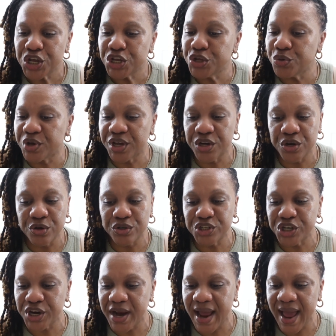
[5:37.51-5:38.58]
You can use
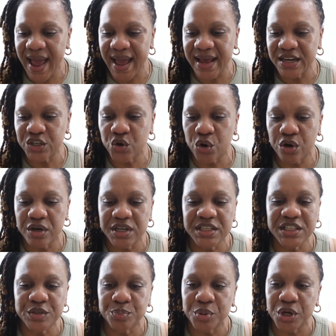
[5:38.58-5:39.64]
your hand or a
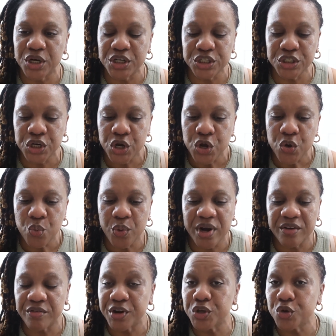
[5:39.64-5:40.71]
sponge,
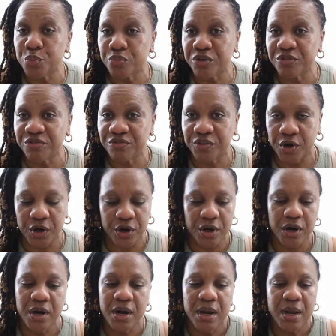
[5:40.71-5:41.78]
whatever you
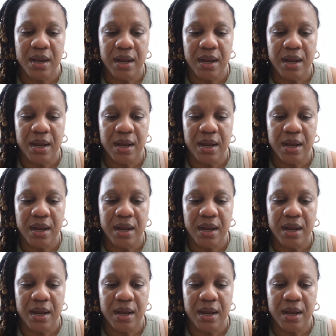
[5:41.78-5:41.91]
prefer.